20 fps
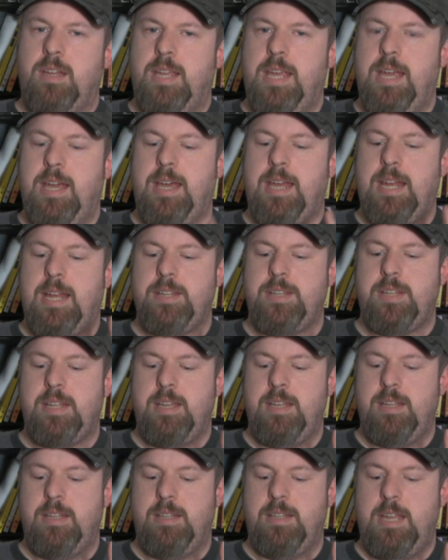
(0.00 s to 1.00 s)
Yeah,
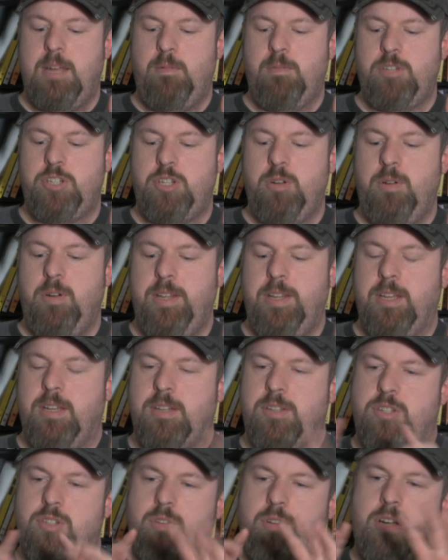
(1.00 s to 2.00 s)
and they were showing the
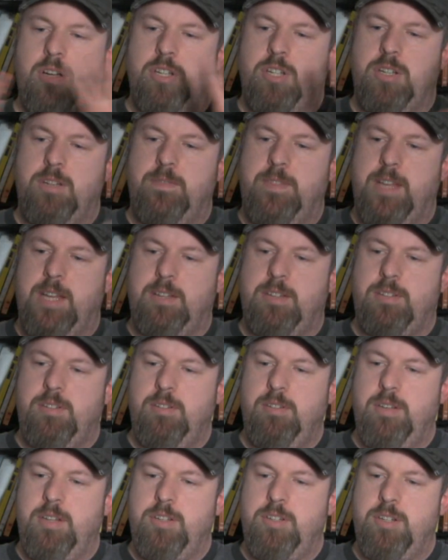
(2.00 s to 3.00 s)
construction of that
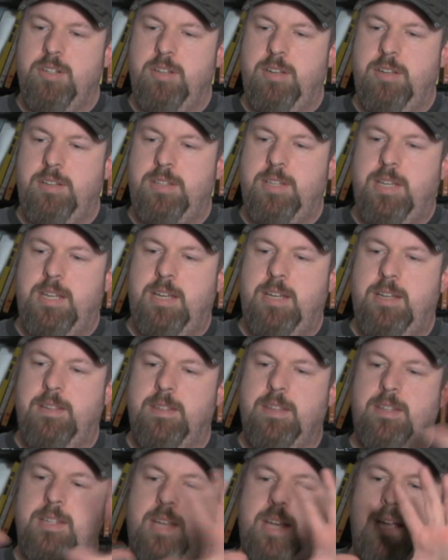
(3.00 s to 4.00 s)
too. Did you notice that in
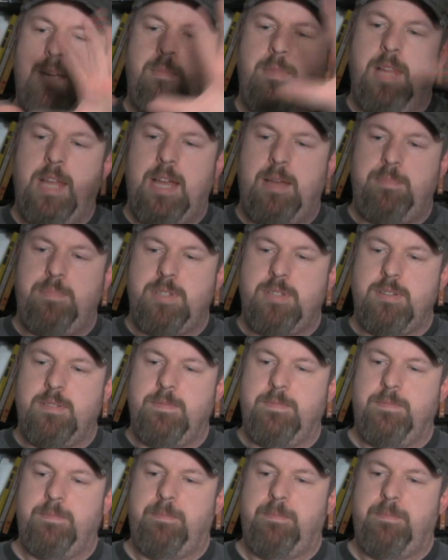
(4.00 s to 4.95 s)
the time lapse?